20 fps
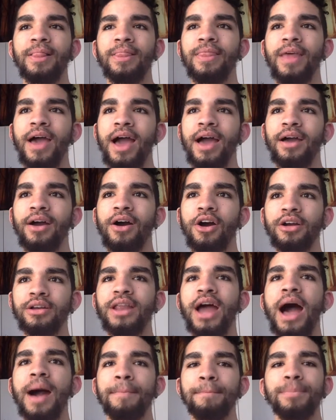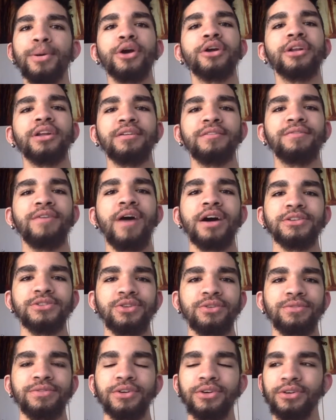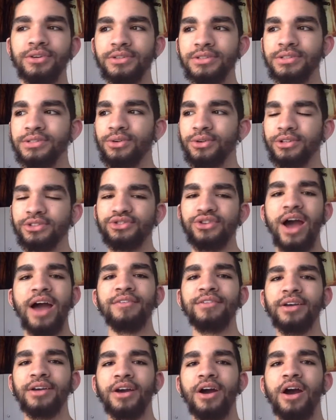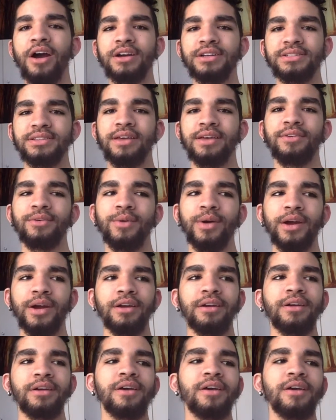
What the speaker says: that are not burning fossil fuels or driving cars everywhere.